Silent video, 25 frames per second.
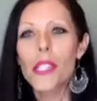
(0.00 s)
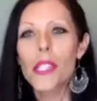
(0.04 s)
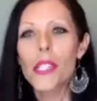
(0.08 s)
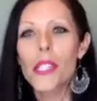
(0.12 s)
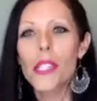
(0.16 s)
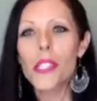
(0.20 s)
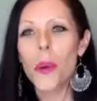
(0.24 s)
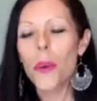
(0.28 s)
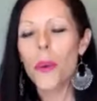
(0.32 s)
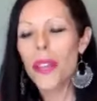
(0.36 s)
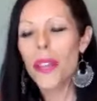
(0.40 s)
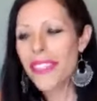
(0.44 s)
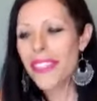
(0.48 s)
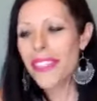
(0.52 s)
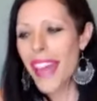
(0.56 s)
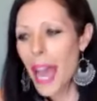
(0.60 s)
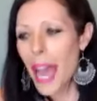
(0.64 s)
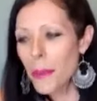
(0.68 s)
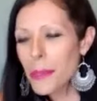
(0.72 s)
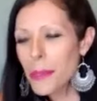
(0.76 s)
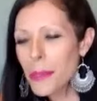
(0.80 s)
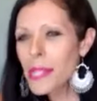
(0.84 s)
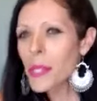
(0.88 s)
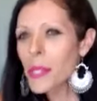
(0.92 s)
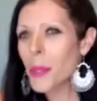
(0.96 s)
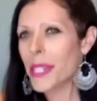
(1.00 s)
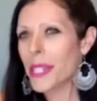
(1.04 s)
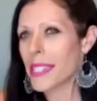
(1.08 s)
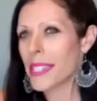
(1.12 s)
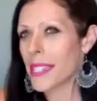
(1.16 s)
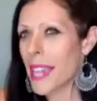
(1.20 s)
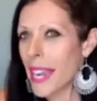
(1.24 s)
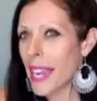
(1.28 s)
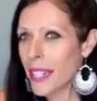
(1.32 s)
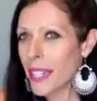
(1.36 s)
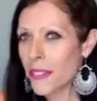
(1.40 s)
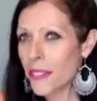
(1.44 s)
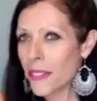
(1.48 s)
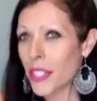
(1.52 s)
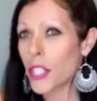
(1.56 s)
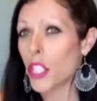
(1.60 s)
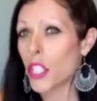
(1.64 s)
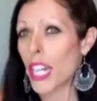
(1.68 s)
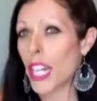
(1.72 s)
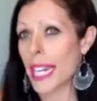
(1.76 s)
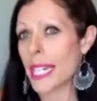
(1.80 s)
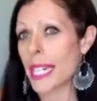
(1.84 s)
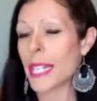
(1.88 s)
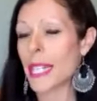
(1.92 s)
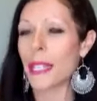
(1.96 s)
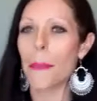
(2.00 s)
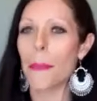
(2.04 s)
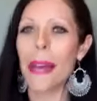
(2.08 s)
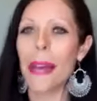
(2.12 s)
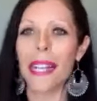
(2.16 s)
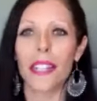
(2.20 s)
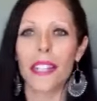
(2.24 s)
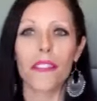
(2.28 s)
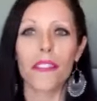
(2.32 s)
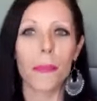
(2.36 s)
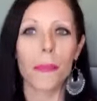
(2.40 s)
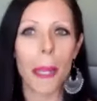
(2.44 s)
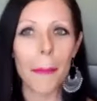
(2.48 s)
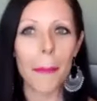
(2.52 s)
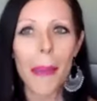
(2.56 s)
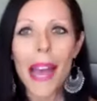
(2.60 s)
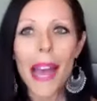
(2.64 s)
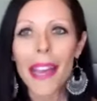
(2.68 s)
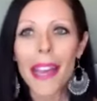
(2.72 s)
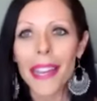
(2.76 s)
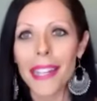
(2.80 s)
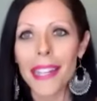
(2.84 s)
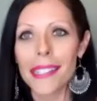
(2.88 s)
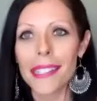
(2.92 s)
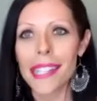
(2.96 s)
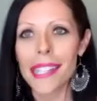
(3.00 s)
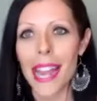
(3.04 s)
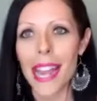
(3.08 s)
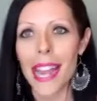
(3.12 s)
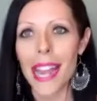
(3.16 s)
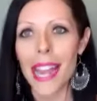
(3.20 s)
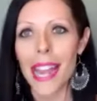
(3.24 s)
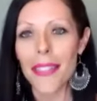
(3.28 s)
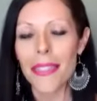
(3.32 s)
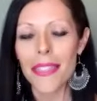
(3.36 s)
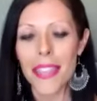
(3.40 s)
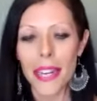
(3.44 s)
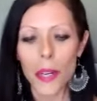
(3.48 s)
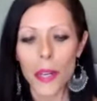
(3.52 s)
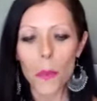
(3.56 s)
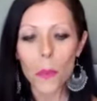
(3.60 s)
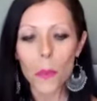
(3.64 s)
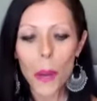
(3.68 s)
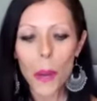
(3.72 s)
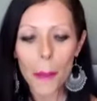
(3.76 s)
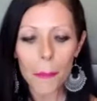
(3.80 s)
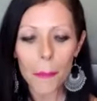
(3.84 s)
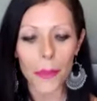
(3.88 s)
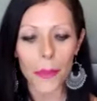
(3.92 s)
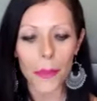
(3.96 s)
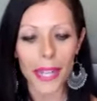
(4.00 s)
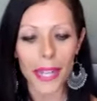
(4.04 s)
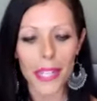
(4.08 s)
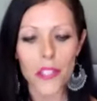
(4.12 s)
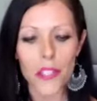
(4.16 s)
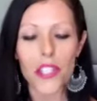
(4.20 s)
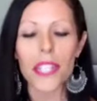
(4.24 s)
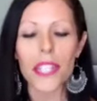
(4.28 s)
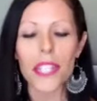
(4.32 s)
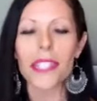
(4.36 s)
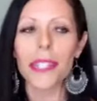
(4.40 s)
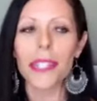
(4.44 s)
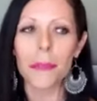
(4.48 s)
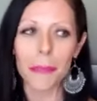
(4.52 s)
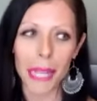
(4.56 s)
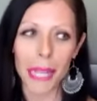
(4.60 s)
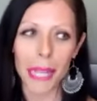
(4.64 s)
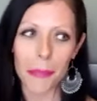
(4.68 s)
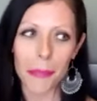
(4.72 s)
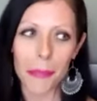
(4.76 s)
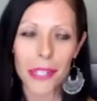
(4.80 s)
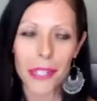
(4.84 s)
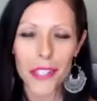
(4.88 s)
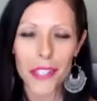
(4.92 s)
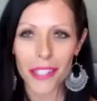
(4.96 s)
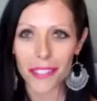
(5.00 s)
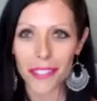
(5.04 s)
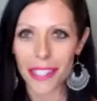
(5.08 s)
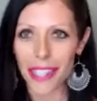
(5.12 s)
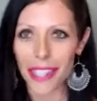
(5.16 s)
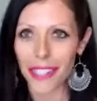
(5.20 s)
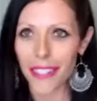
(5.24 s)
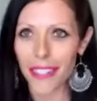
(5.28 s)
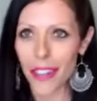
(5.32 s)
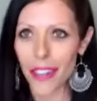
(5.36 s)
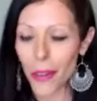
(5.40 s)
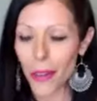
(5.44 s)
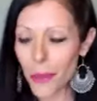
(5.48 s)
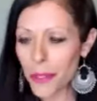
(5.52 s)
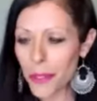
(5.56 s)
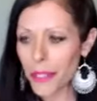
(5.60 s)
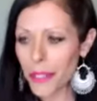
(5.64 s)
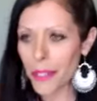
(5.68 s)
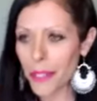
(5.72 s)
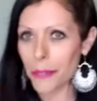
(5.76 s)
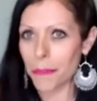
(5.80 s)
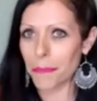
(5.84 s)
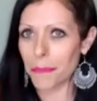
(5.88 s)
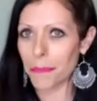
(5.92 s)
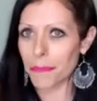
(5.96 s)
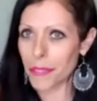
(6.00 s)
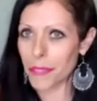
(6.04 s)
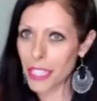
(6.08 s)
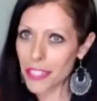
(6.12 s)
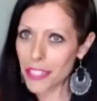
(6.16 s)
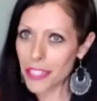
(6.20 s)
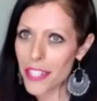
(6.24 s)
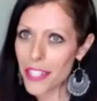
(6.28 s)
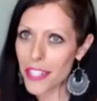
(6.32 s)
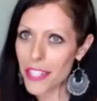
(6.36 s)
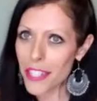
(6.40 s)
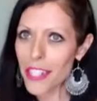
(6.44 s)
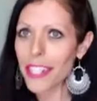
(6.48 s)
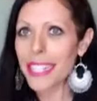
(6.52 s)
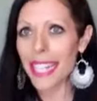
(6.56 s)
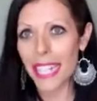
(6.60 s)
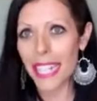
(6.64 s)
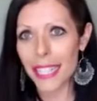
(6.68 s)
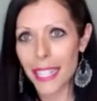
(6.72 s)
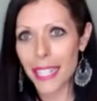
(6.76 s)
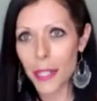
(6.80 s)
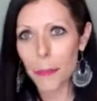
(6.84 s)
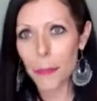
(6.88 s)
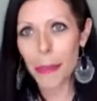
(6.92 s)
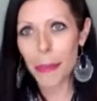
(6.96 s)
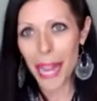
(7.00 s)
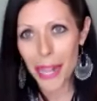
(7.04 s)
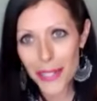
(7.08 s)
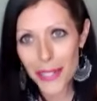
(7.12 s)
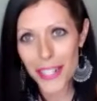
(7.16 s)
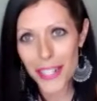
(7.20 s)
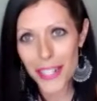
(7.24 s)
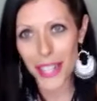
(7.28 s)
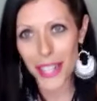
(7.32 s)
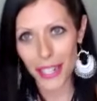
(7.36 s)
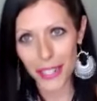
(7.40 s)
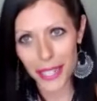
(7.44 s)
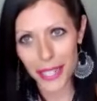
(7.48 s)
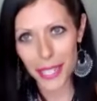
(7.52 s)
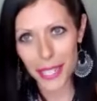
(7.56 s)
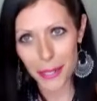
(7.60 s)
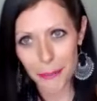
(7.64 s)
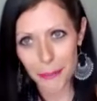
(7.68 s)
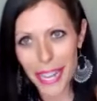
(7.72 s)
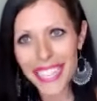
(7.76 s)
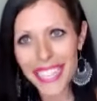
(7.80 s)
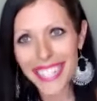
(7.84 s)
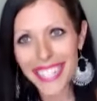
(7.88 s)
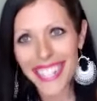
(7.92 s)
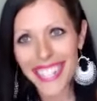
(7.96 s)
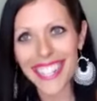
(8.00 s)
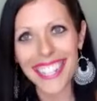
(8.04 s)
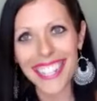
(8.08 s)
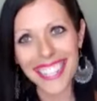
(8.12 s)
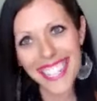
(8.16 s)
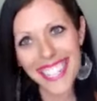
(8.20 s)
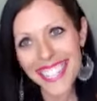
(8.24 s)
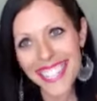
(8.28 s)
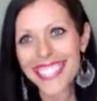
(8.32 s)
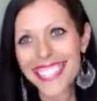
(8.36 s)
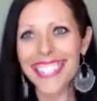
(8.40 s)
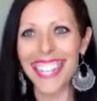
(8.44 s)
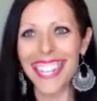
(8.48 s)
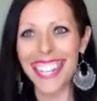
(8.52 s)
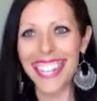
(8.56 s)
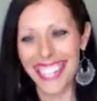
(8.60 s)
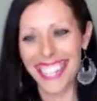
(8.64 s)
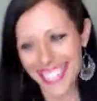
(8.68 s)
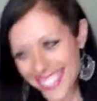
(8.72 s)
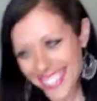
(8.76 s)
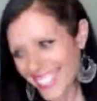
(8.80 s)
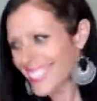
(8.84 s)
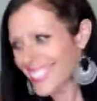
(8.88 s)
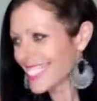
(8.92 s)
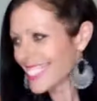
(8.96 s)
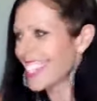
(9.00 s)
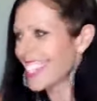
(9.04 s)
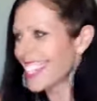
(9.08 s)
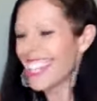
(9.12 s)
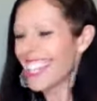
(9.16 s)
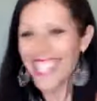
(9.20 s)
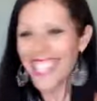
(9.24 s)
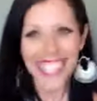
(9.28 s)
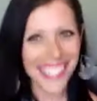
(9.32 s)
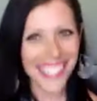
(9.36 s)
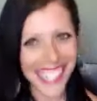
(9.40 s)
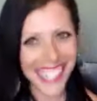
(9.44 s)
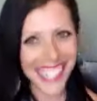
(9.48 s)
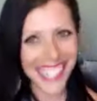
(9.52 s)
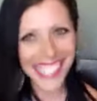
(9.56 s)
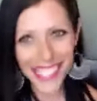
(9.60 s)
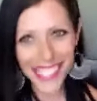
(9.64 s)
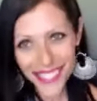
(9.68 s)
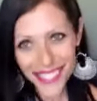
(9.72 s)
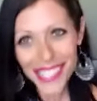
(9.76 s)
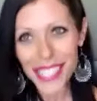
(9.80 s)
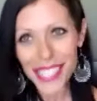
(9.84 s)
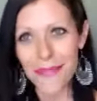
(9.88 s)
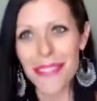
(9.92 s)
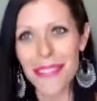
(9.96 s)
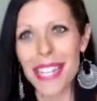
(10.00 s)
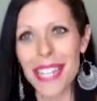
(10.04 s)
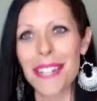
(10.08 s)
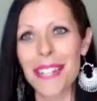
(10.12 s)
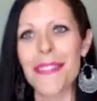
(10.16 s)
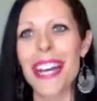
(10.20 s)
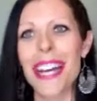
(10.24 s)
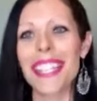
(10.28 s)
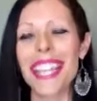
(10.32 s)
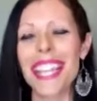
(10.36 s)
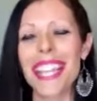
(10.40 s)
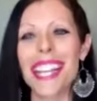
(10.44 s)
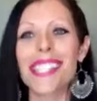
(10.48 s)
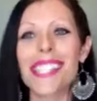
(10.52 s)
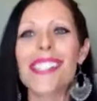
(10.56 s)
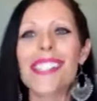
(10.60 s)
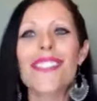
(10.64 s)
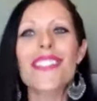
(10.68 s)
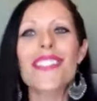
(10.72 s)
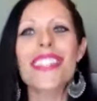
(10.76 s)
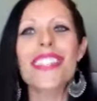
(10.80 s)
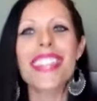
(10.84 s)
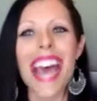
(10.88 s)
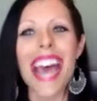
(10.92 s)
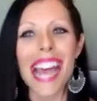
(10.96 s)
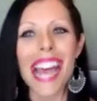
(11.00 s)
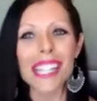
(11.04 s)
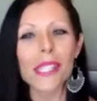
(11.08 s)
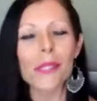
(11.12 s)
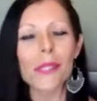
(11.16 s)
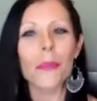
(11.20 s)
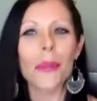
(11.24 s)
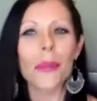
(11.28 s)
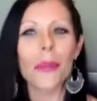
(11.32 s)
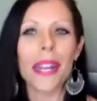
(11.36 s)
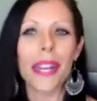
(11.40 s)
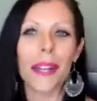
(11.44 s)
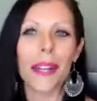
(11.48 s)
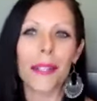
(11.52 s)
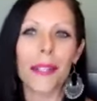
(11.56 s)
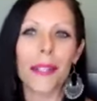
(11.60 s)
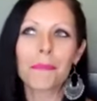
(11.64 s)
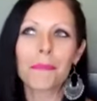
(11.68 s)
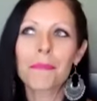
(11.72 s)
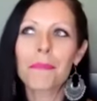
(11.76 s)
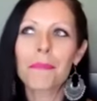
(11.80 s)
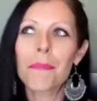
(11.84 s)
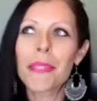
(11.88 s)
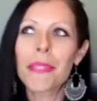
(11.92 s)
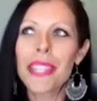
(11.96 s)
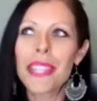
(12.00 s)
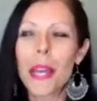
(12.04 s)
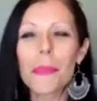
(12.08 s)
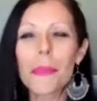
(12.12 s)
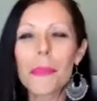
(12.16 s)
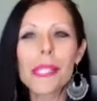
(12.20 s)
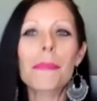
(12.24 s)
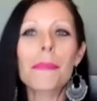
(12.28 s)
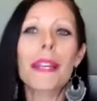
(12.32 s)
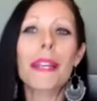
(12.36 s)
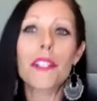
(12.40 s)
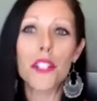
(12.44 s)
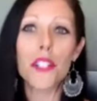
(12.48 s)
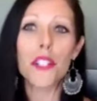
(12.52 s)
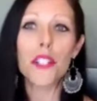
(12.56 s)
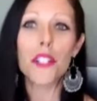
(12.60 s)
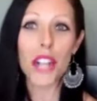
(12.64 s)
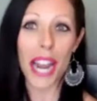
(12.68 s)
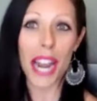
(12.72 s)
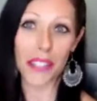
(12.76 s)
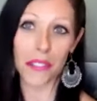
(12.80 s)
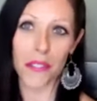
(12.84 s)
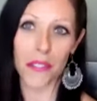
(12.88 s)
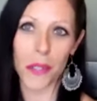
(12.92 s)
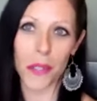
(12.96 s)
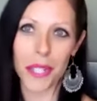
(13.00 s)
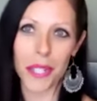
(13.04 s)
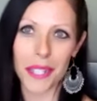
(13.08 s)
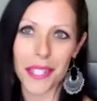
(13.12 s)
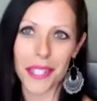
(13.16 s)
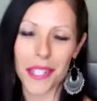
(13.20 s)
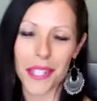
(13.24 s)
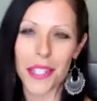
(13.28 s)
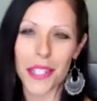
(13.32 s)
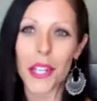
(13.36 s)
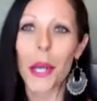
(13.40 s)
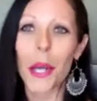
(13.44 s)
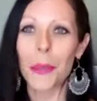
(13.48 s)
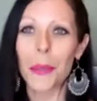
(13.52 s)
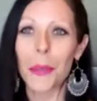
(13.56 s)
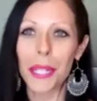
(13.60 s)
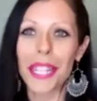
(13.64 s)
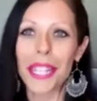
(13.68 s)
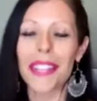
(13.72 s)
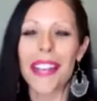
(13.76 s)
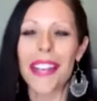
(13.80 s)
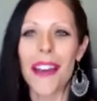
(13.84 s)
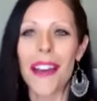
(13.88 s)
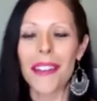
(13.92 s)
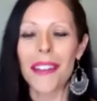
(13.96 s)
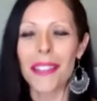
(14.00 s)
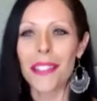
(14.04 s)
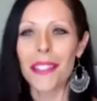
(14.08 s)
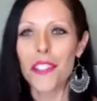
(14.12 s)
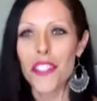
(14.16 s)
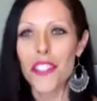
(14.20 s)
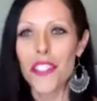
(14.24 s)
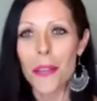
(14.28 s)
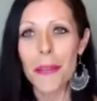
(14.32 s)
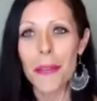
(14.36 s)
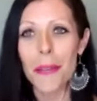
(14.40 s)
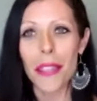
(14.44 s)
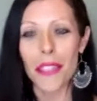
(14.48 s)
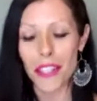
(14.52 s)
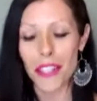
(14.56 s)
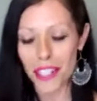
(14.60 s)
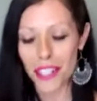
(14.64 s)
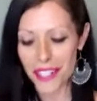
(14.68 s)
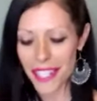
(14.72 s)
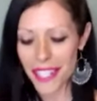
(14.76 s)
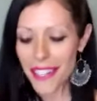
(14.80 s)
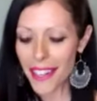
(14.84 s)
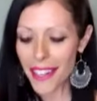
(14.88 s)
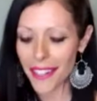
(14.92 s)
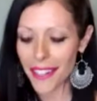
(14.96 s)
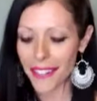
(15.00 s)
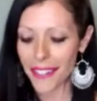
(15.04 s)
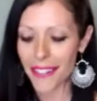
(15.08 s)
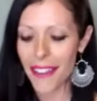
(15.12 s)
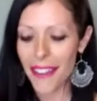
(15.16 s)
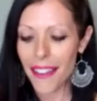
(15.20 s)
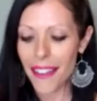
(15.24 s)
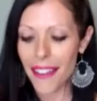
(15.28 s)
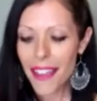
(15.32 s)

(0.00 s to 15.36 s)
So that was always kind of ingrained in the back of my mind. And then at one point, she did make mention, like, oh, you're you're starting to get a little pouch there in your belly, honey. Like, you need to do something about that. So that's where that was my driving force to start working out in the gym at 13.